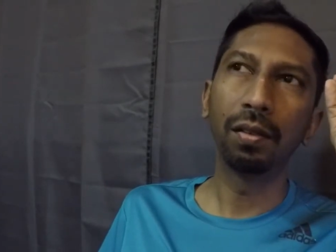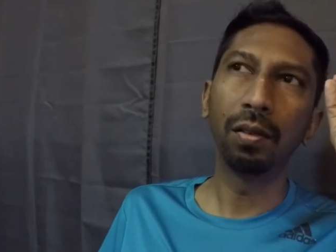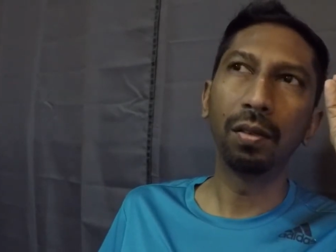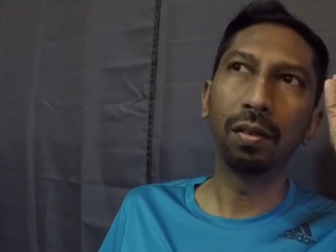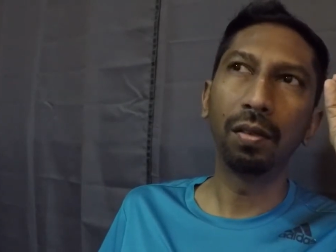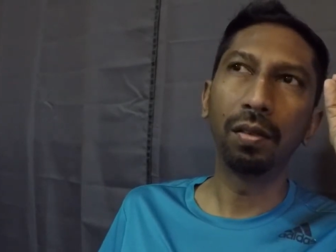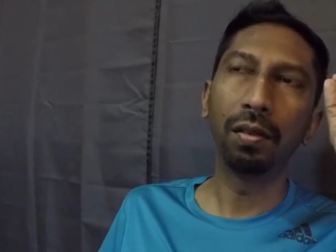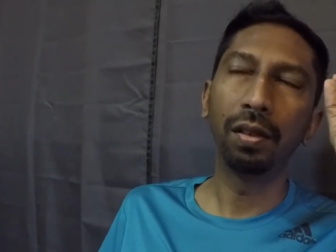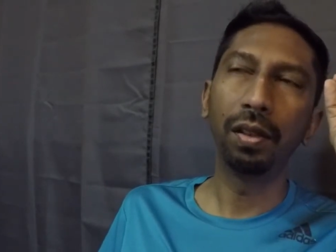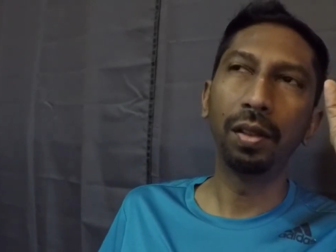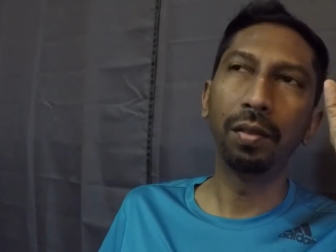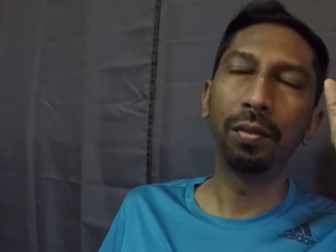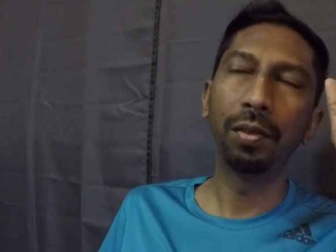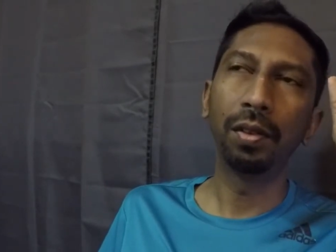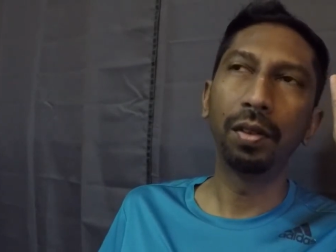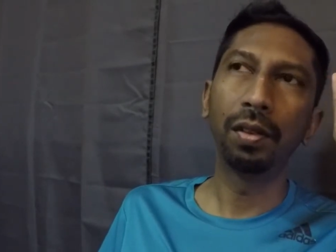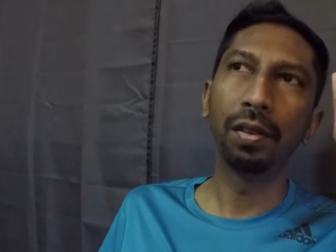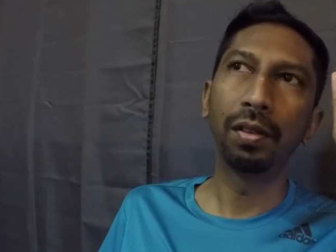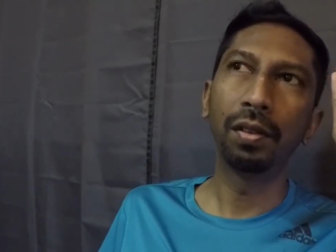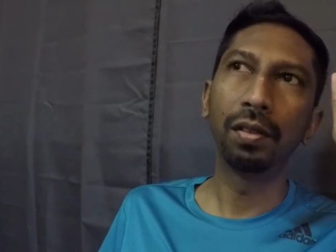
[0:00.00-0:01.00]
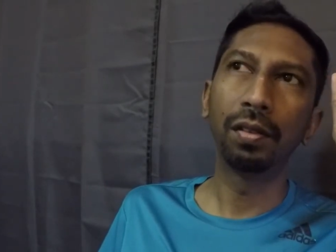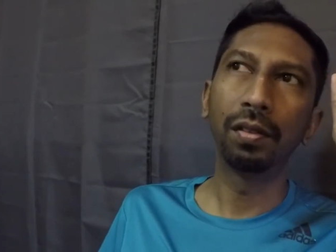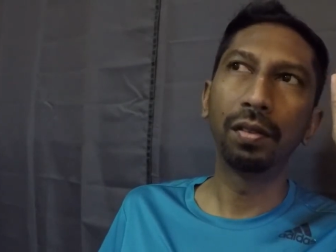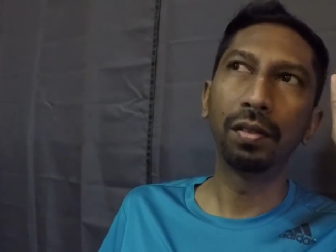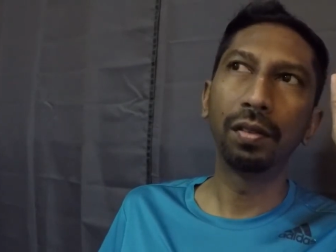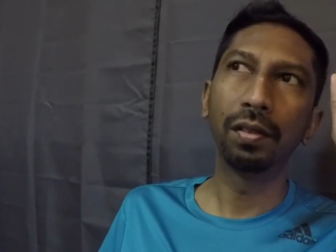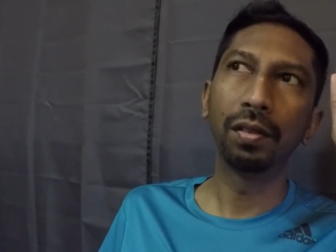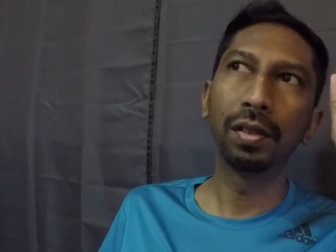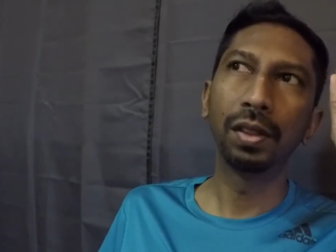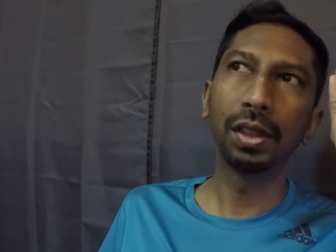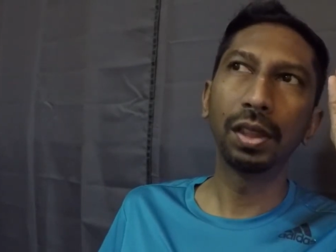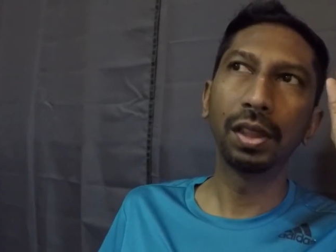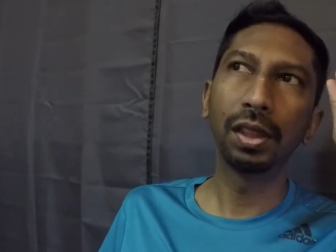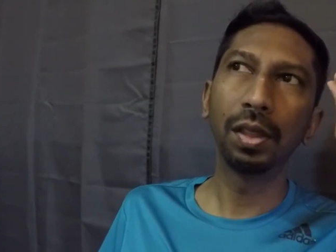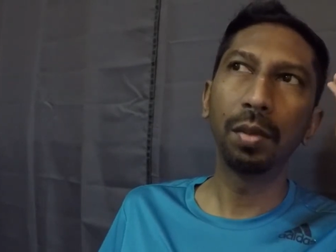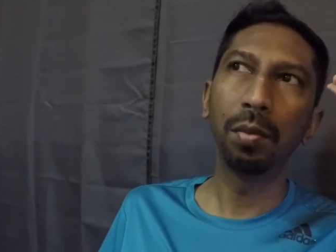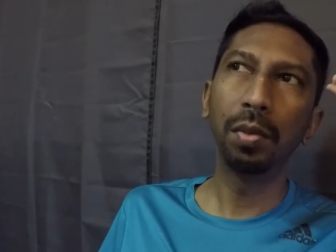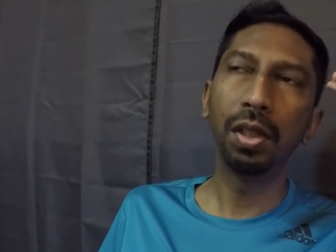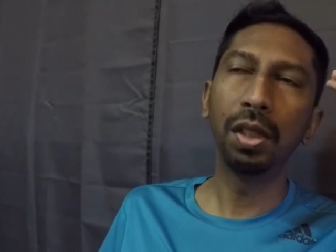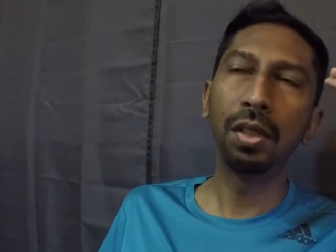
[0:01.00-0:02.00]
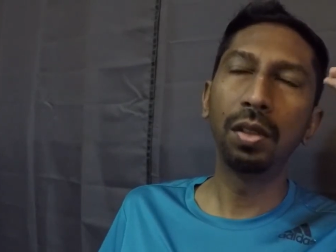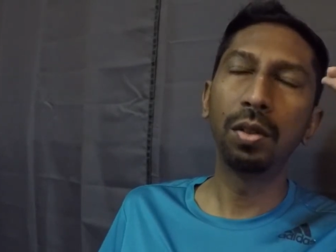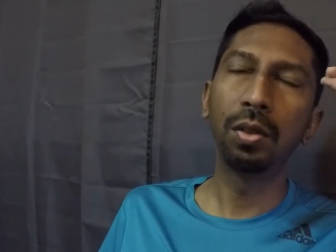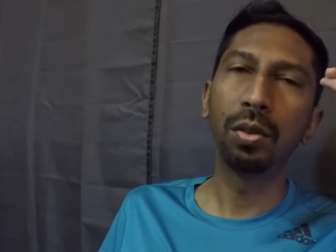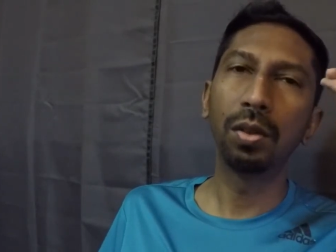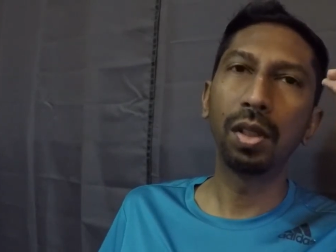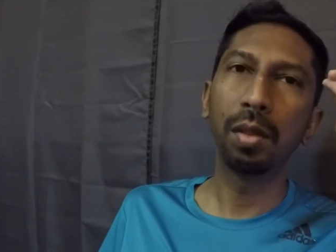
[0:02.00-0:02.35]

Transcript: or even just something to